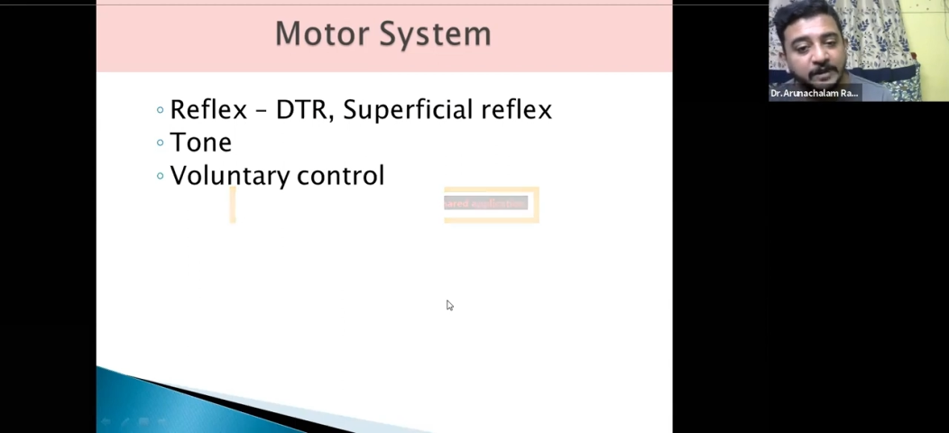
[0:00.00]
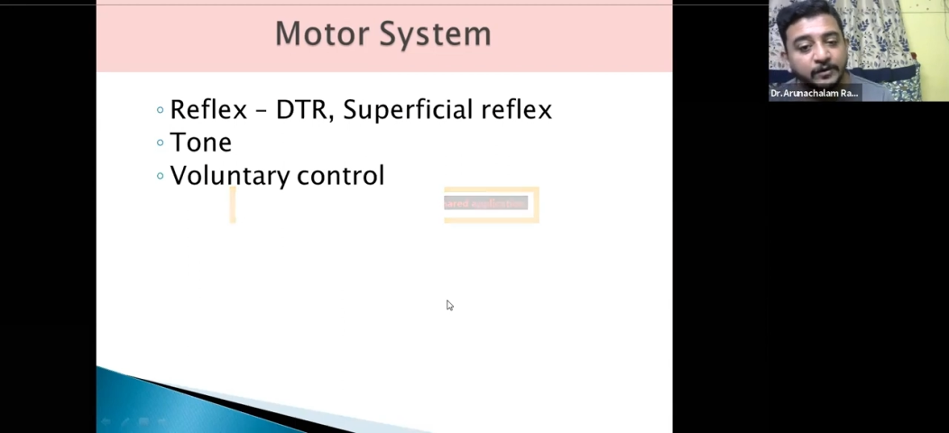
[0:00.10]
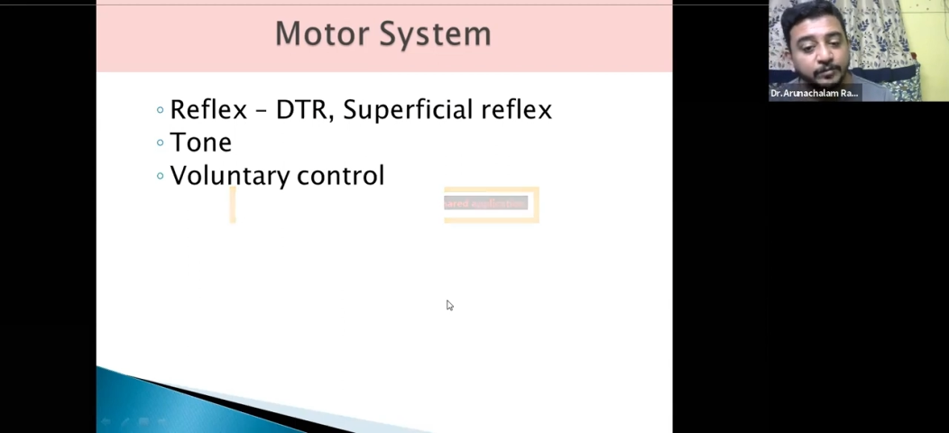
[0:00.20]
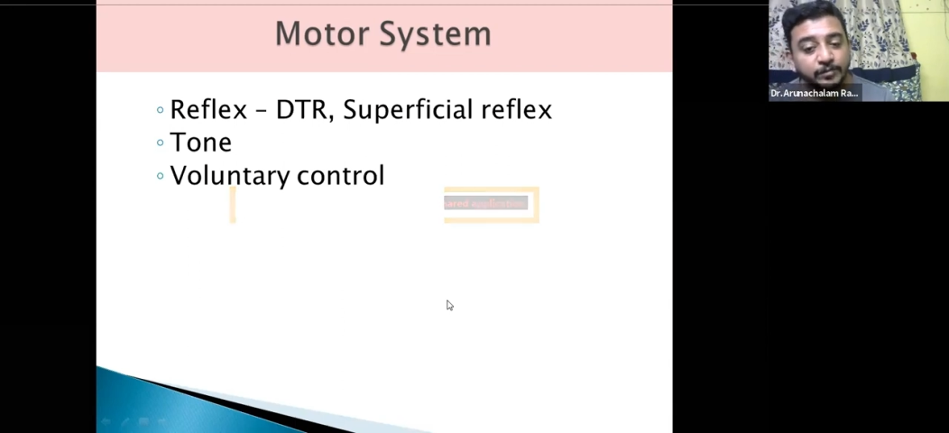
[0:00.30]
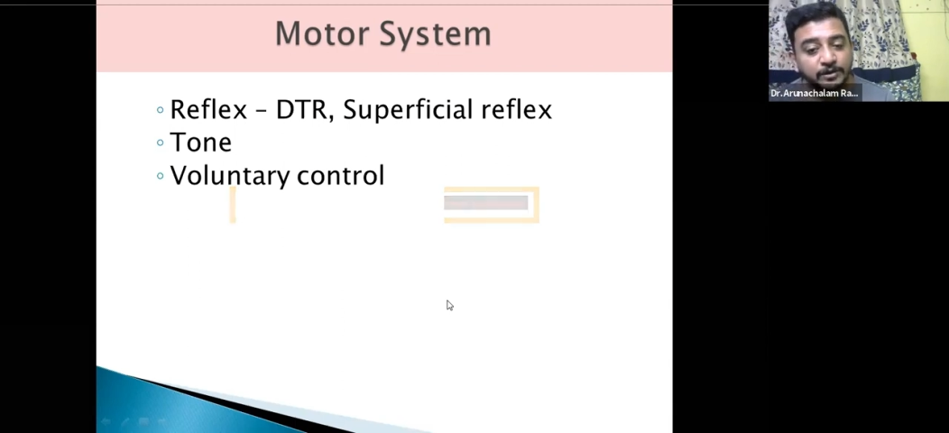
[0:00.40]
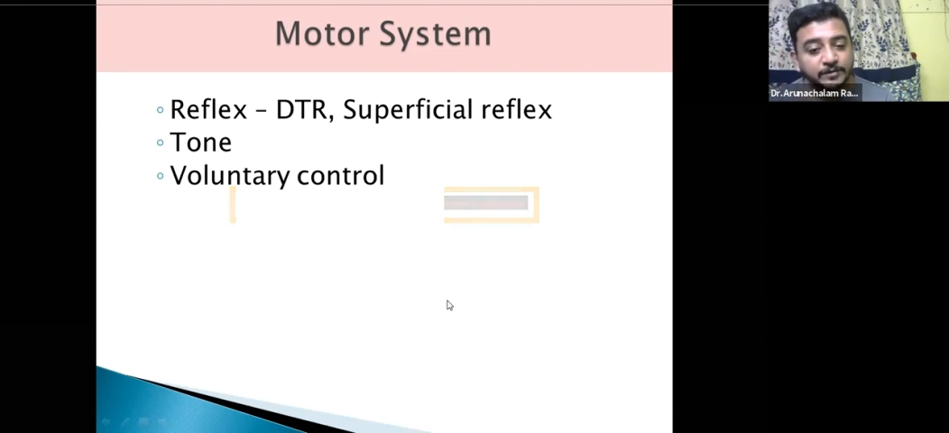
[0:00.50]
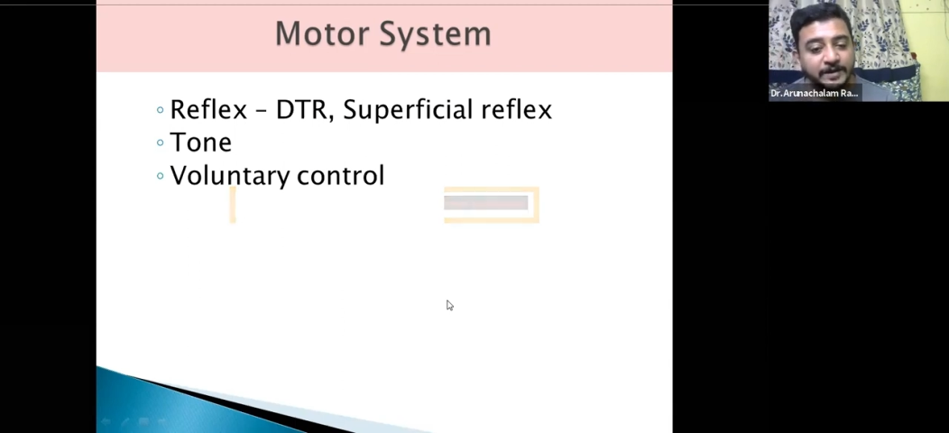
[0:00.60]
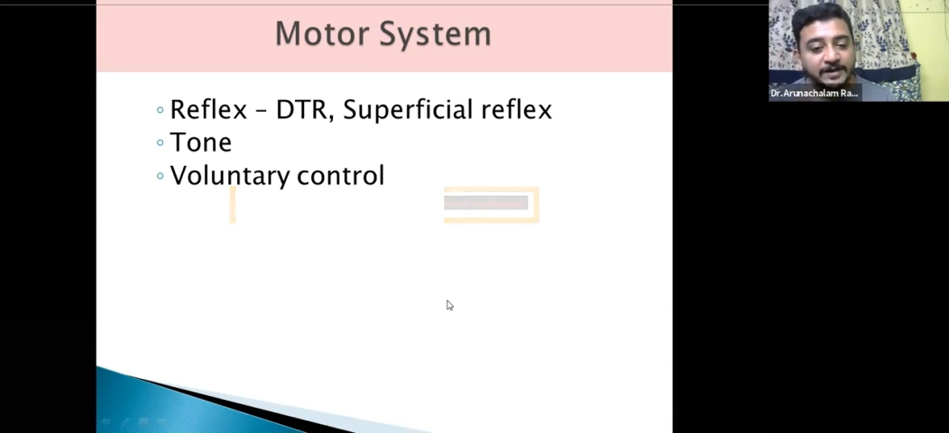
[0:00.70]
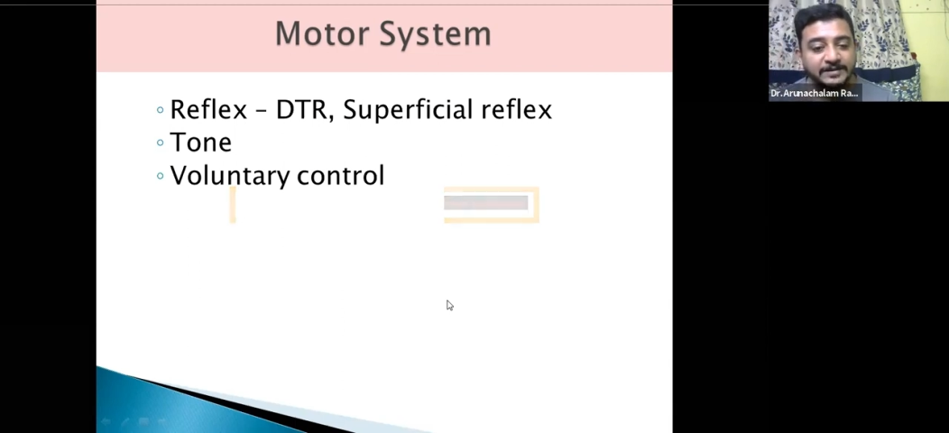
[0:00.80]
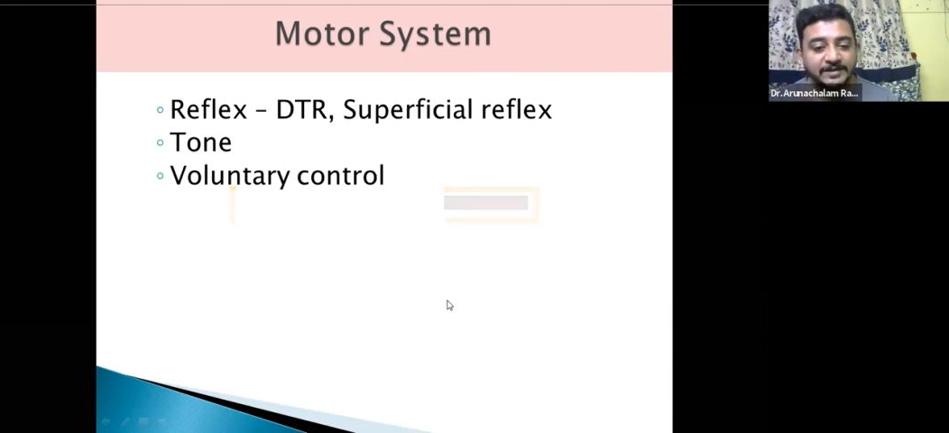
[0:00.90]

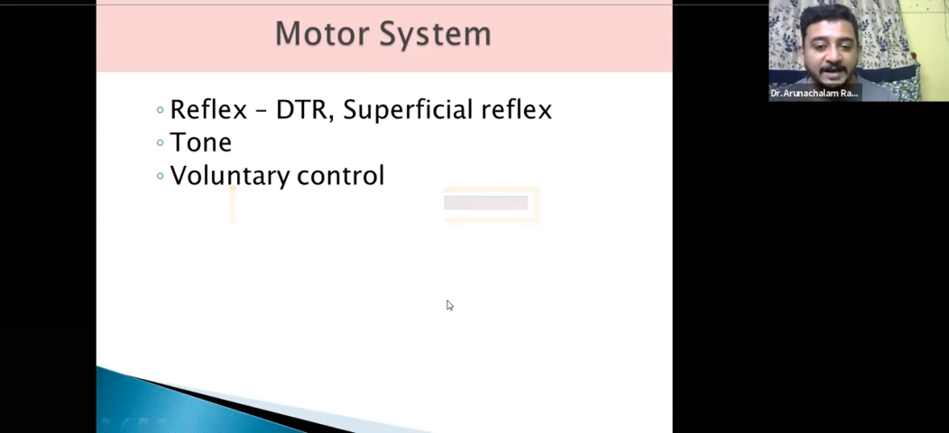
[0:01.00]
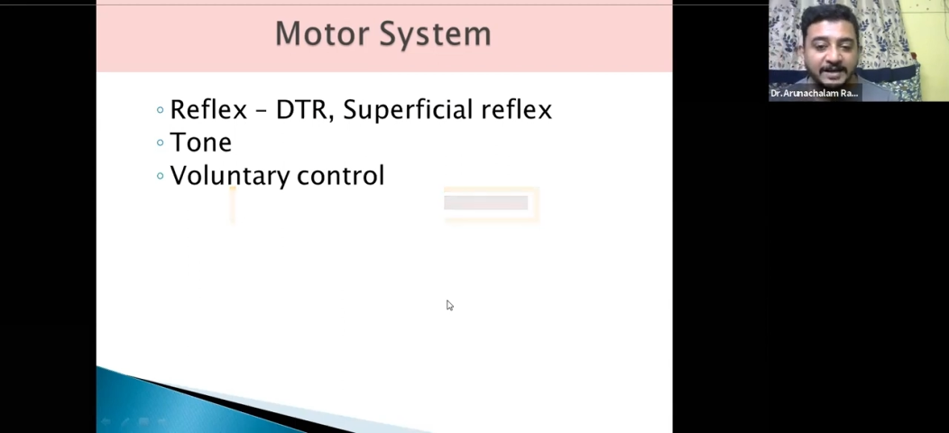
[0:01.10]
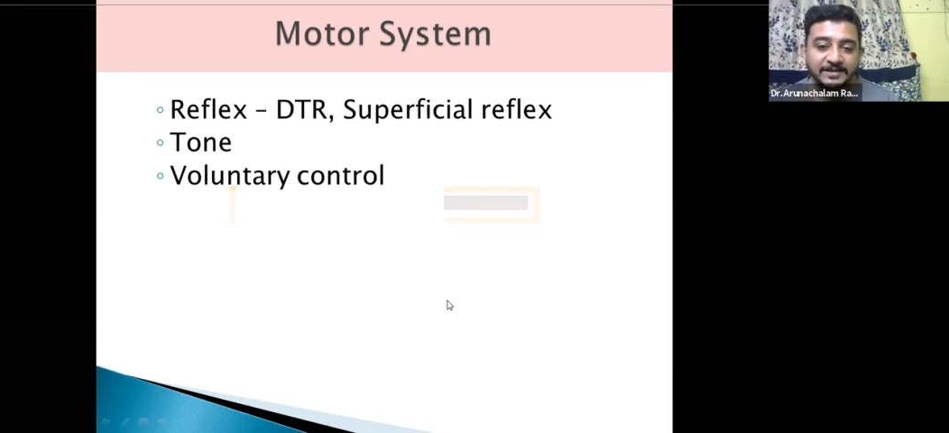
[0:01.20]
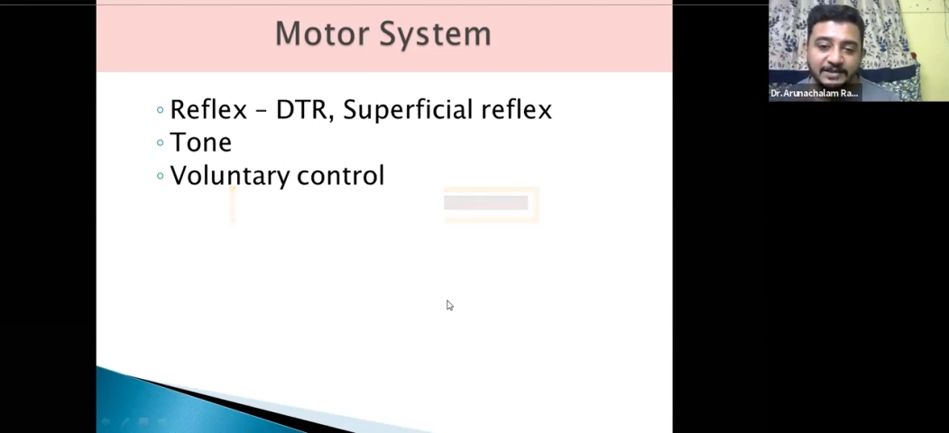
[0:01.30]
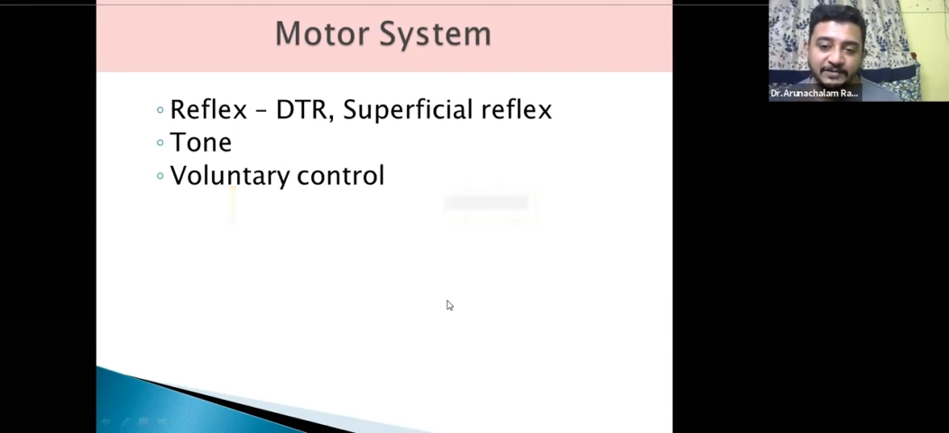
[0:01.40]
ribrospinal tract is